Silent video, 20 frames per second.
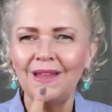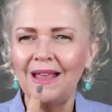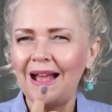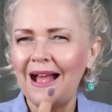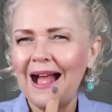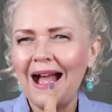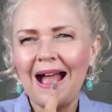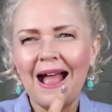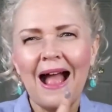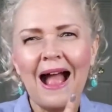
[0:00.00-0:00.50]

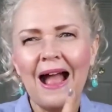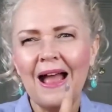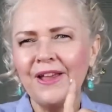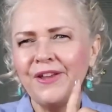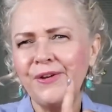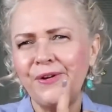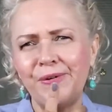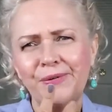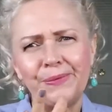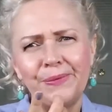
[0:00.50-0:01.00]

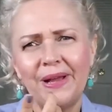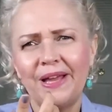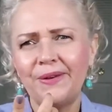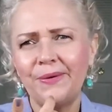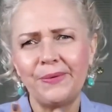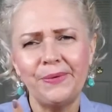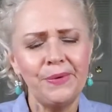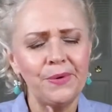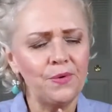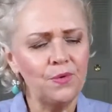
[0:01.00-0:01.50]
I
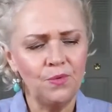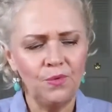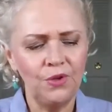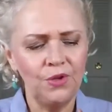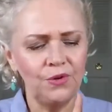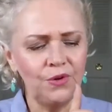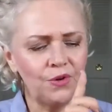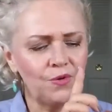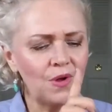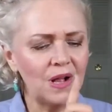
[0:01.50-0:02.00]
don't
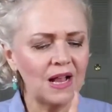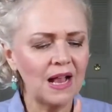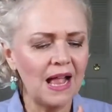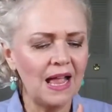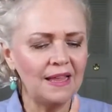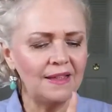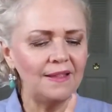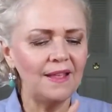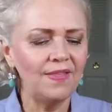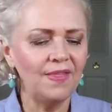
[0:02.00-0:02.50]
know, a
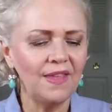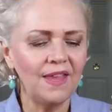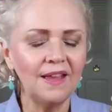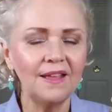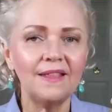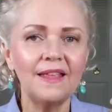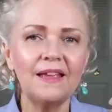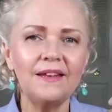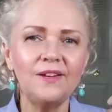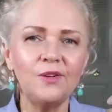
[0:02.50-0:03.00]
kind of
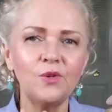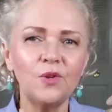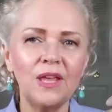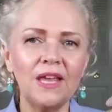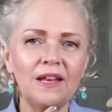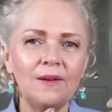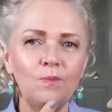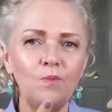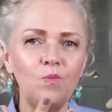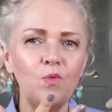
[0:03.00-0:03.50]
thing that you
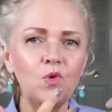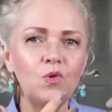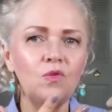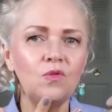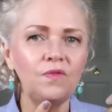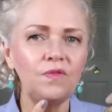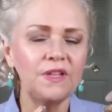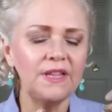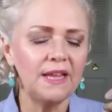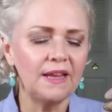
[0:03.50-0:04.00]
can
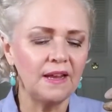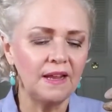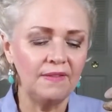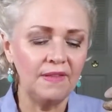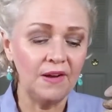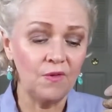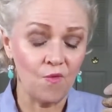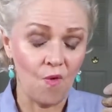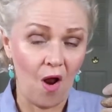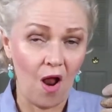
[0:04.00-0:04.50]
move
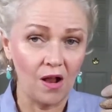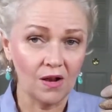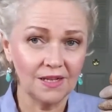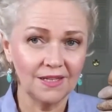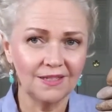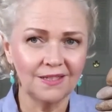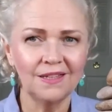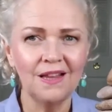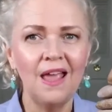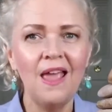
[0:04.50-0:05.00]
the
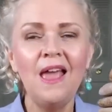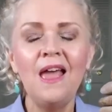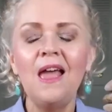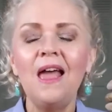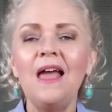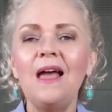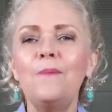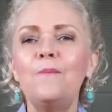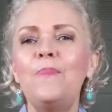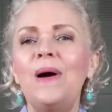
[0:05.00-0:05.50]
rocks.
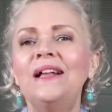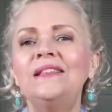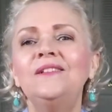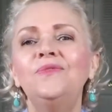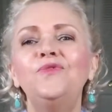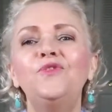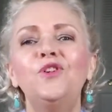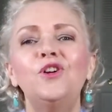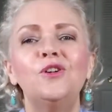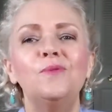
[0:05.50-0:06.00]
But
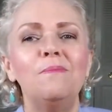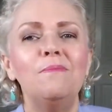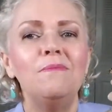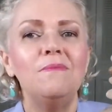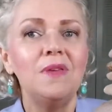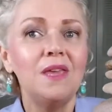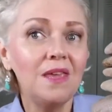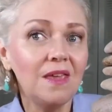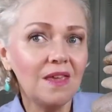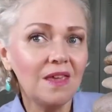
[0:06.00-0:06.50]
for
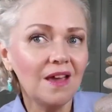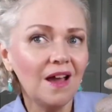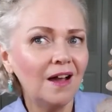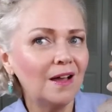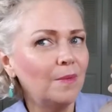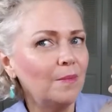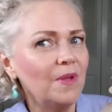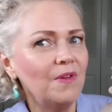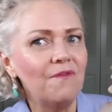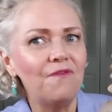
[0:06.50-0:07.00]
me,
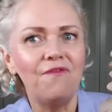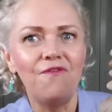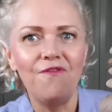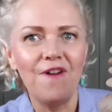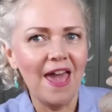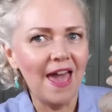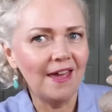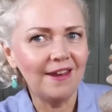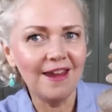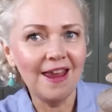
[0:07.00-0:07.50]
I'm
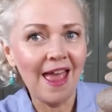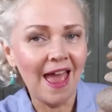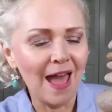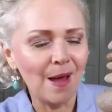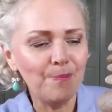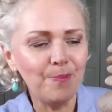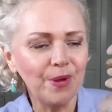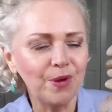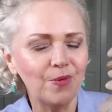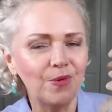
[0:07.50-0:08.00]
very
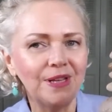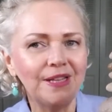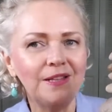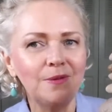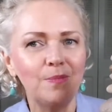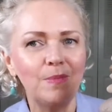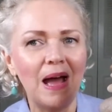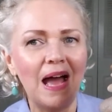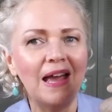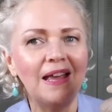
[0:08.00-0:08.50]
happy
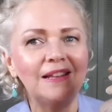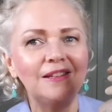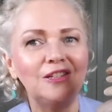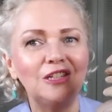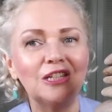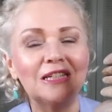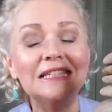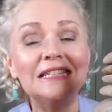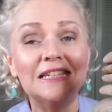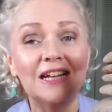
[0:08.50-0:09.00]
with my
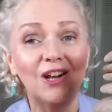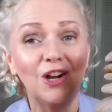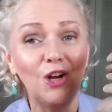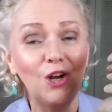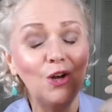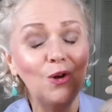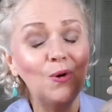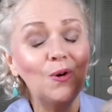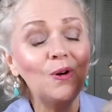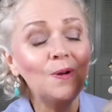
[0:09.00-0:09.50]
just
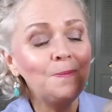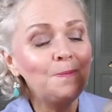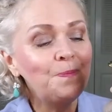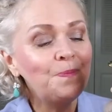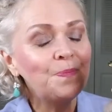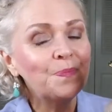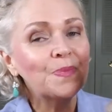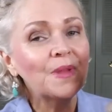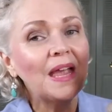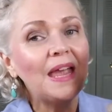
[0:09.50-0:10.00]
glue.
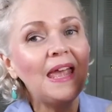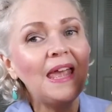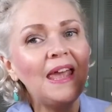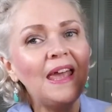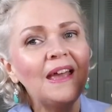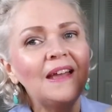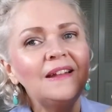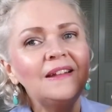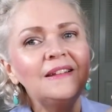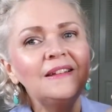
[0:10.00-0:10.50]

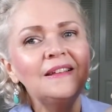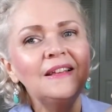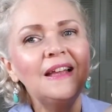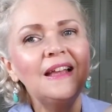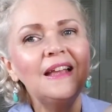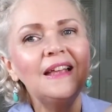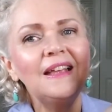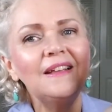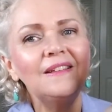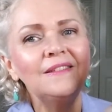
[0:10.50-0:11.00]
And
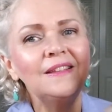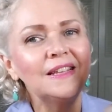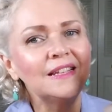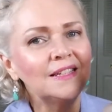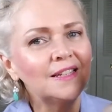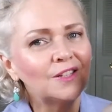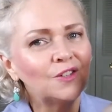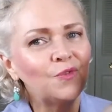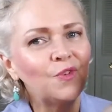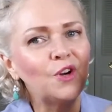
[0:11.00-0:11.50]

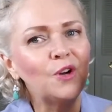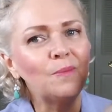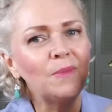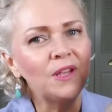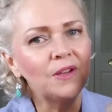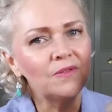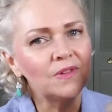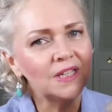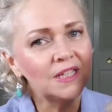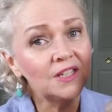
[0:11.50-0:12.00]
this is for
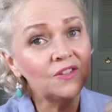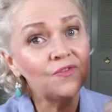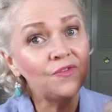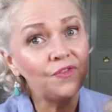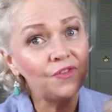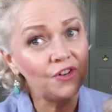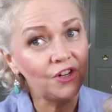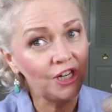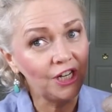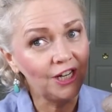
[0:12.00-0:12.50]
me was
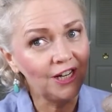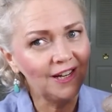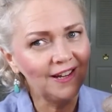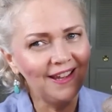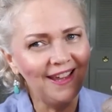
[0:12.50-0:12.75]
free.